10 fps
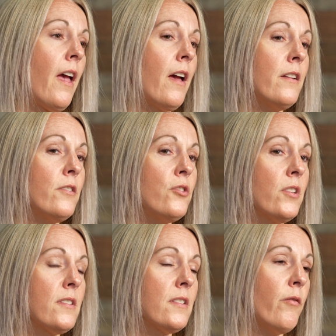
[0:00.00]
and
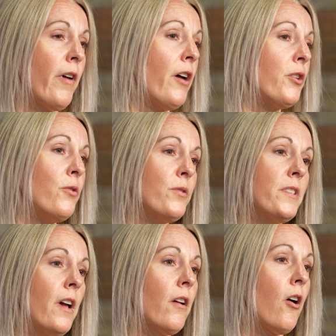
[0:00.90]
just the values
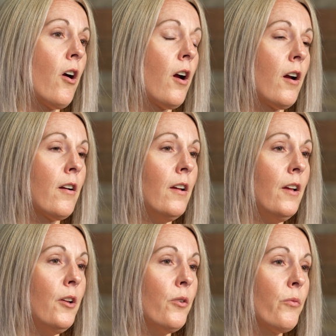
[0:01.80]
that are
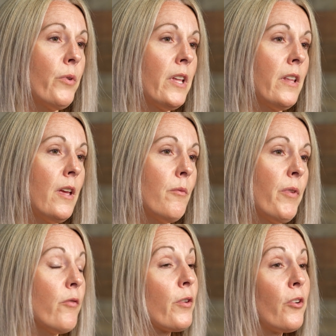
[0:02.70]
really
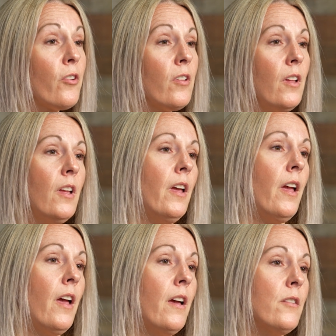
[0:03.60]
pivotal
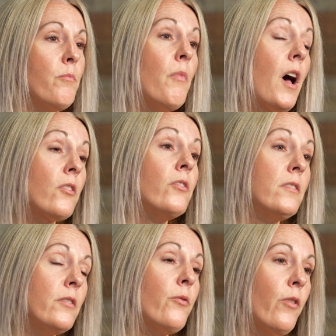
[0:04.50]
and modeled
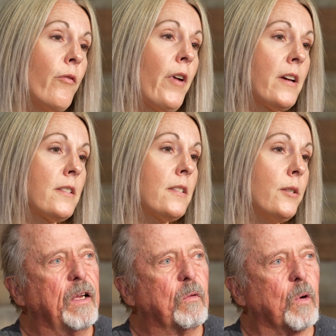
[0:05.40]
through the fast.
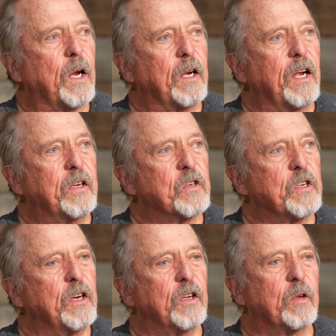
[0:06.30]
What I'd like to
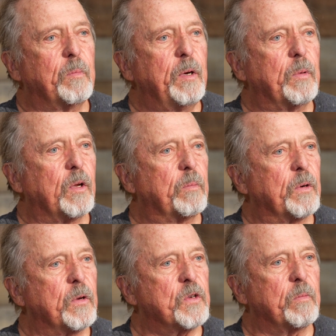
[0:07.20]
say to the people that
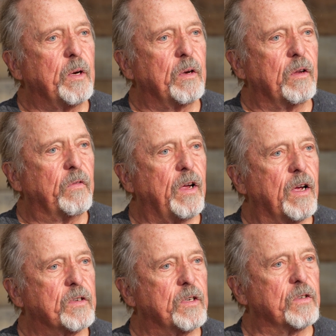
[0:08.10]
participate in the
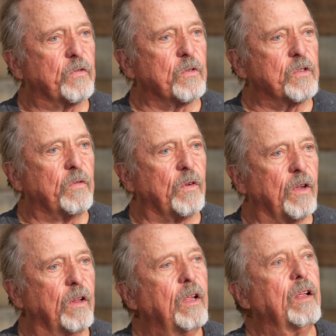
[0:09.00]
fast is, first of all,
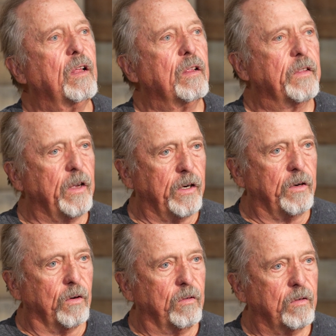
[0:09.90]
thank you.